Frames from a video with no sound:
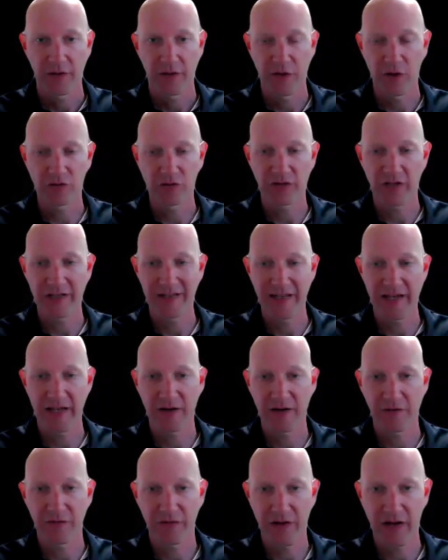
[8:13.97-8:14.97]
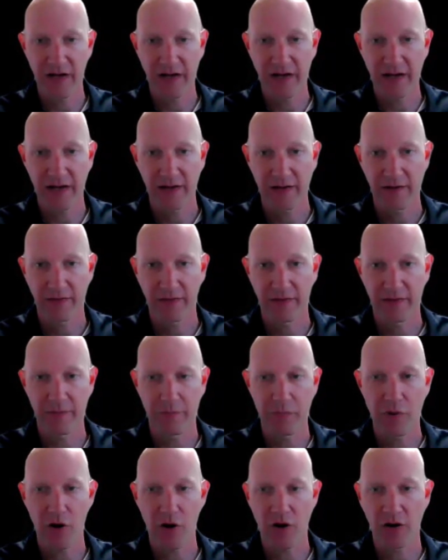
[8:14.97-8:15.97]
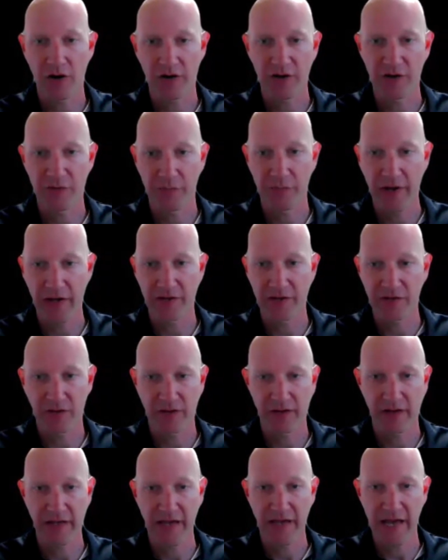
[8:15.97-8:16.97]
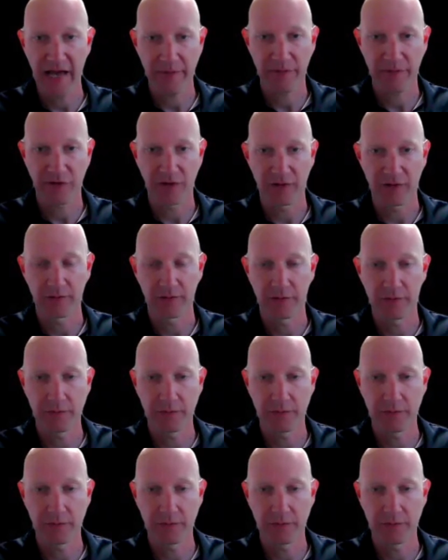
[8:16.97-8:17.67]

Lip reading: Those identify the parties based on the caption.